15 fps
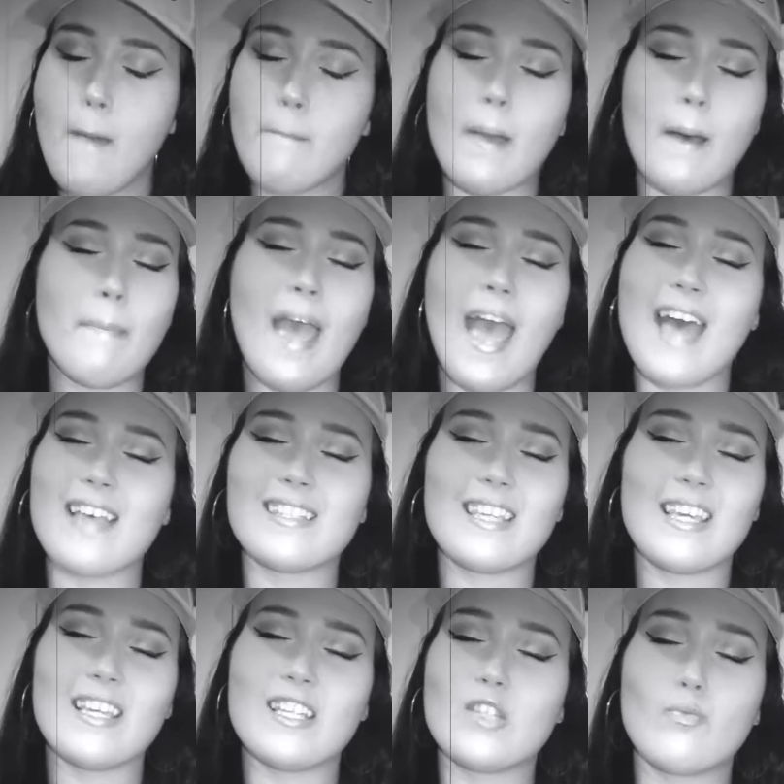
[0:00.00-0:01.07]
My past
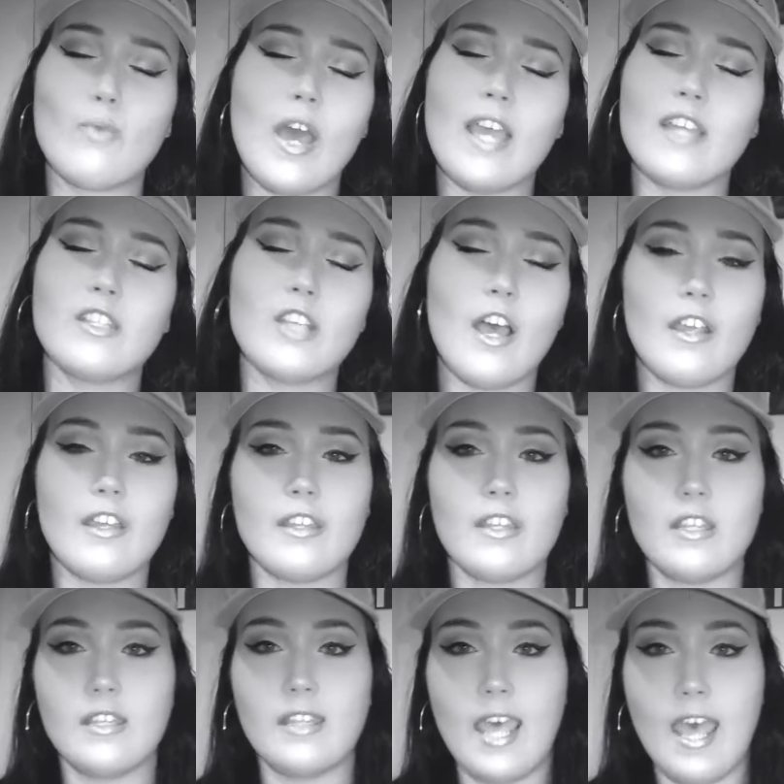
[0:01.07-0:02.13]
gets way darker
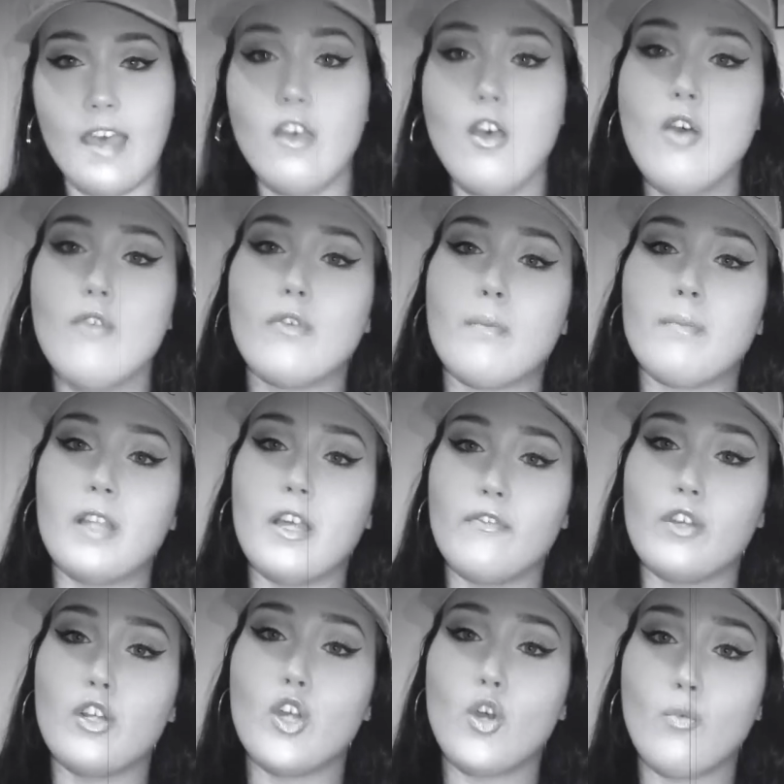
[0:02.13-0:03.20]
than that, from
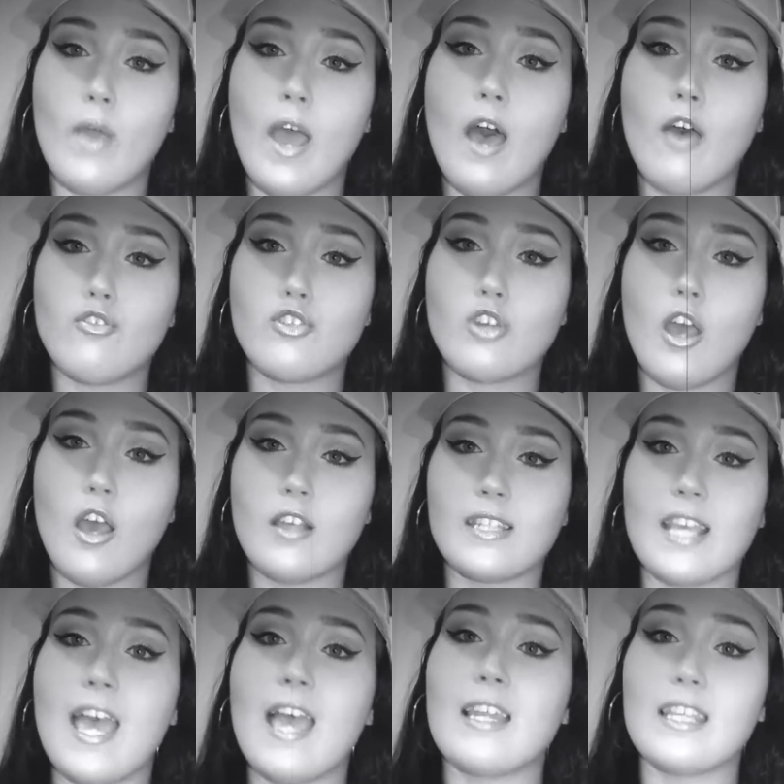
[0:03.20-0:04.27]
living around
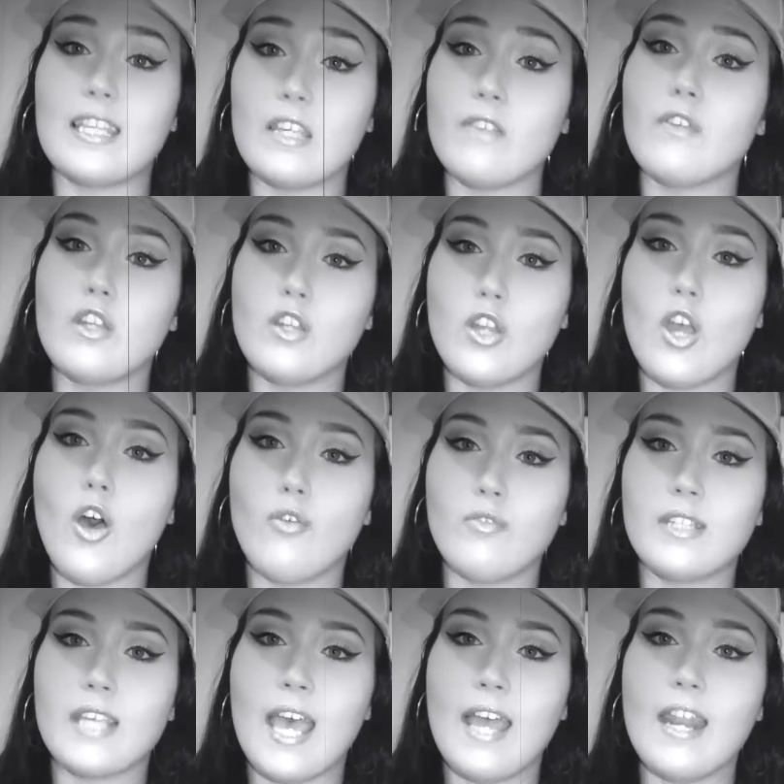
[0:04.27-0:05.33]
drugs and even no
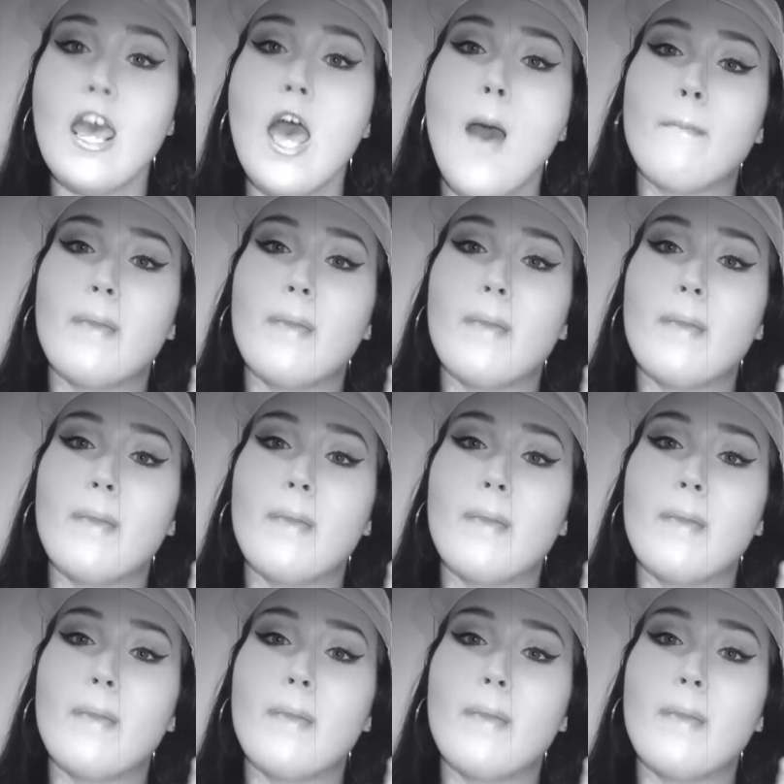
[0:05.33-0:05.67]
dad.